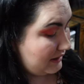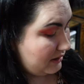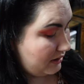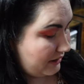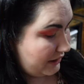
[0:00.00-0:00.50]
a
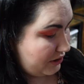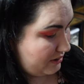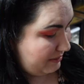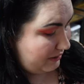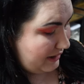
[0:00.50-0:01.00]
little anxious
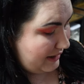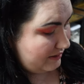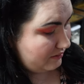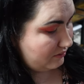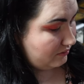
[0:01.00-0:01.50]
about that.
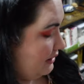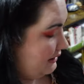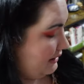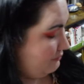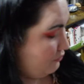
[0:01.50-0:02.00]
At
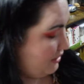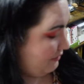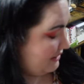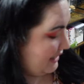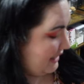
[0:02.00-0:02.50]
this point,
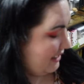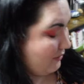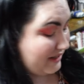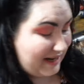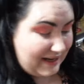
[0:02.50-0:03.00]
we're taking it
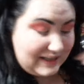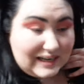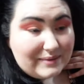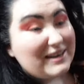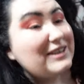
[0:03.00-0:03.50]
one day at a
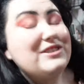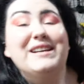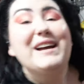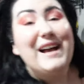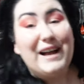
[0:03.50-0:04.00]
time, and actually,
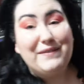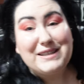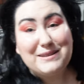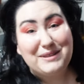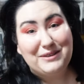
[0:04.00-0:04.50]
I've
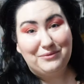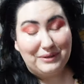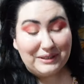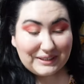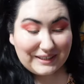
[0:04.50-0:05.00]
got something
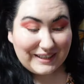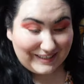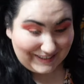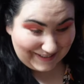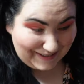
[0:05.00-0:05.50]
really
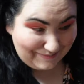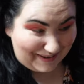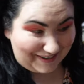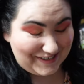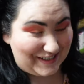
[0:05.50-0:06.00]

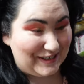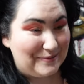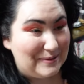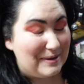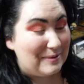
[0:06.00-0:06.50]
embarrassing
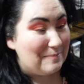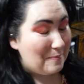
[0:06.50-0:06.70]
to admit.